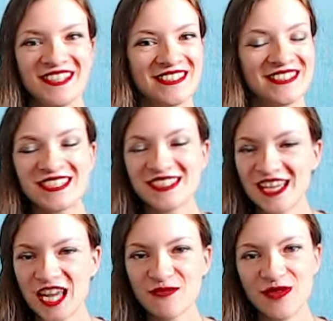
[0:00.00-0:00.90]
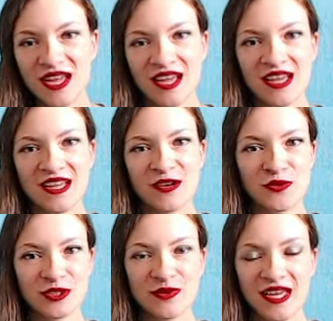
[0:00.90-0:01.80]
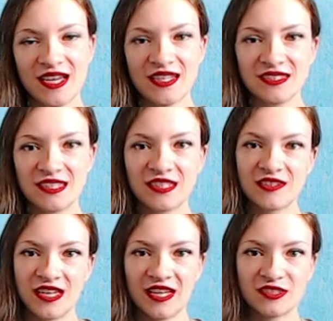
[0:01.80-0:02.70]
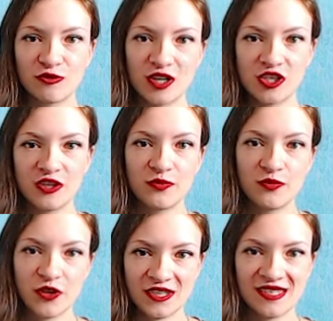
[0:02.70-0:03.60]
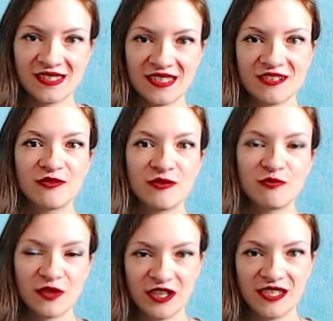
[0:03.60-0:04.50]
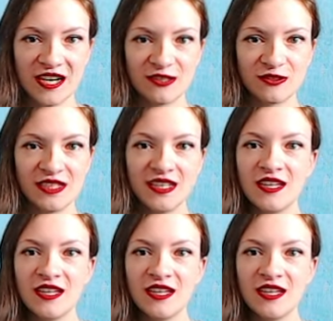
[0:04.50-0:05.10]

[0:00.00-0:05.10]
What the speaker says: The same what we had in that Russian possessive pronoun